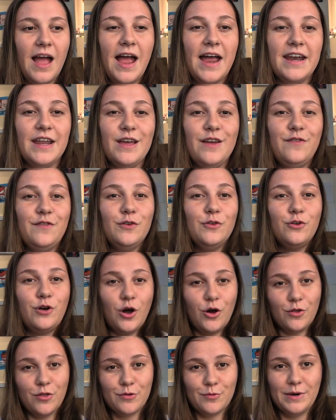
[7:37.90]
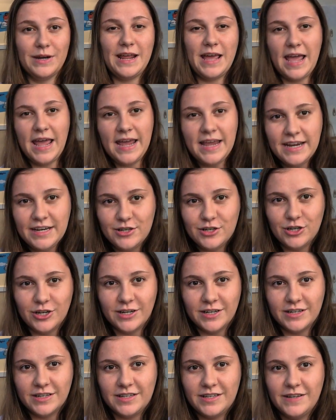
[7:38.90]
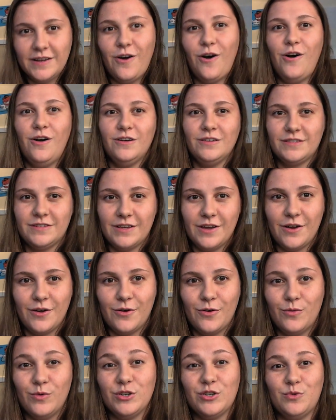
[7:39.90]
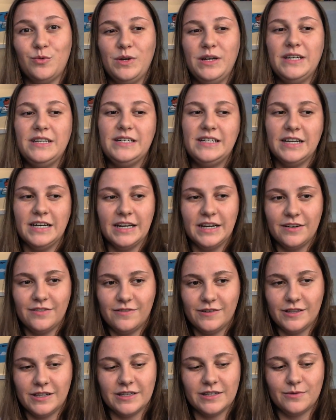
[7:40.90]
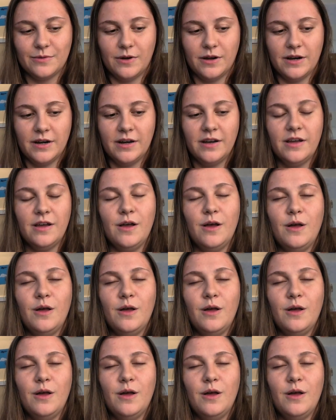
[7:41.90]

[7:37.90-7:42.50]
And if you go through an agent also, which we didn't for this one,